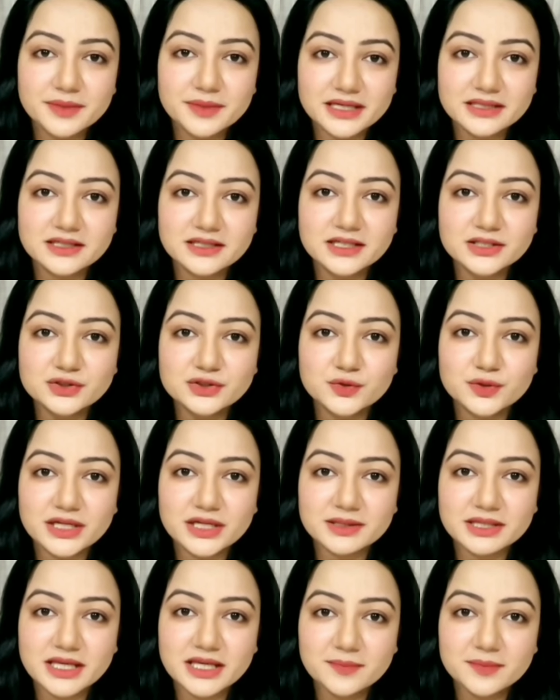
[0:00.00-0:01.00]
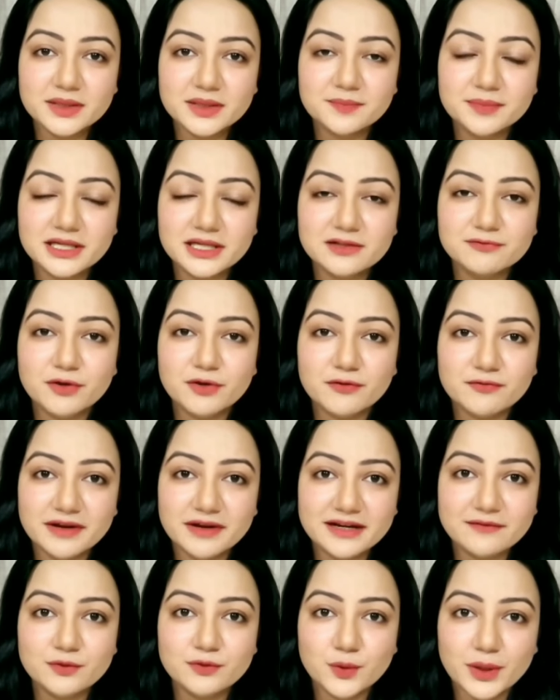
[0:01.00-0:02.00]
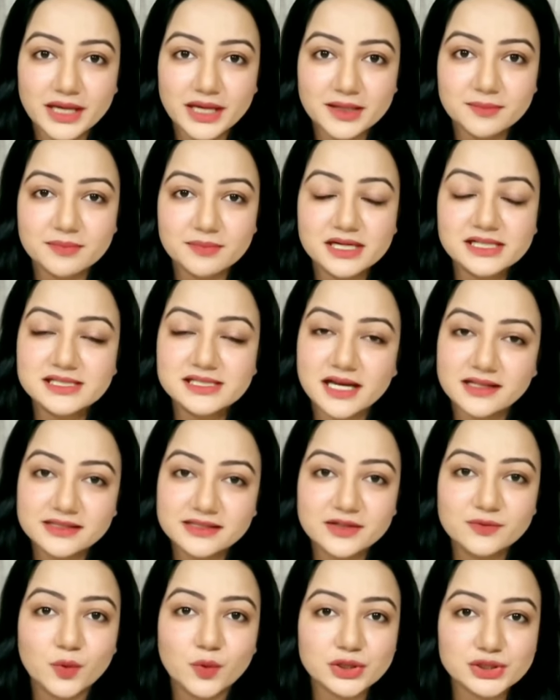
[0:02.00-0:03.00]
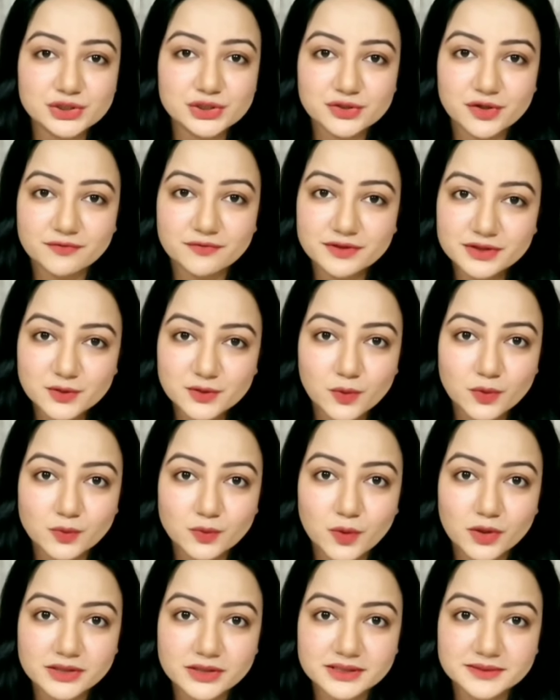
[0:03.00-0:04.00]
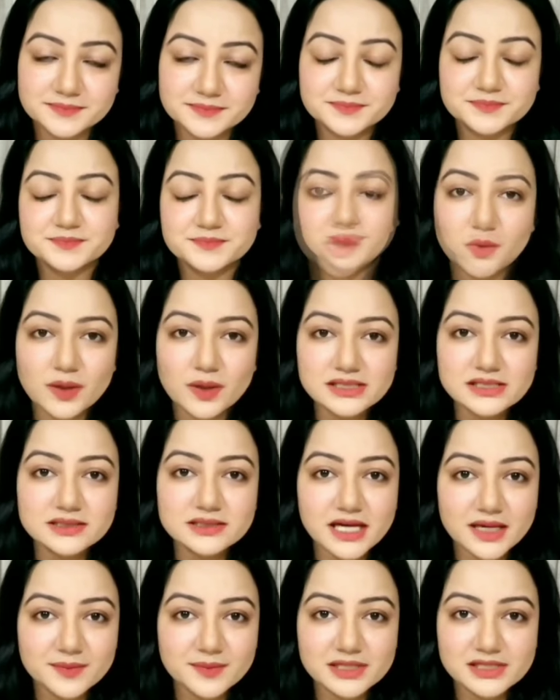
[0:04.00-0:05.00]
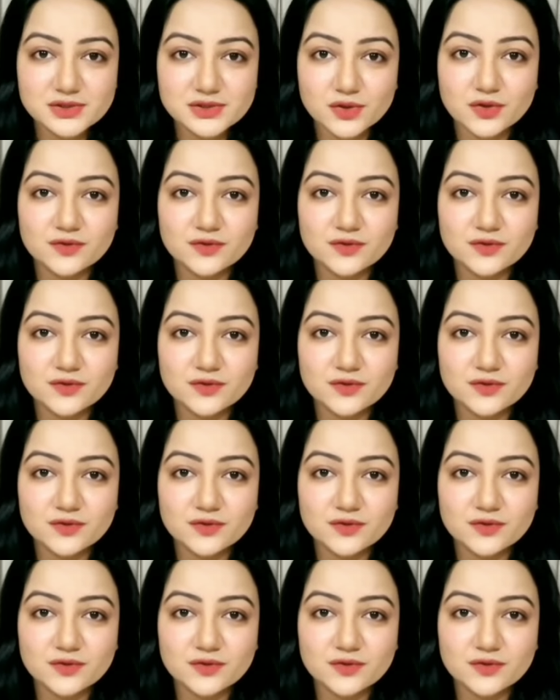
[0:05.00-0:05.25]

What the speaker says: a beginner, you can keep the peel for 5 to 8 minutes and then wash it off with cold water. Now once the timer is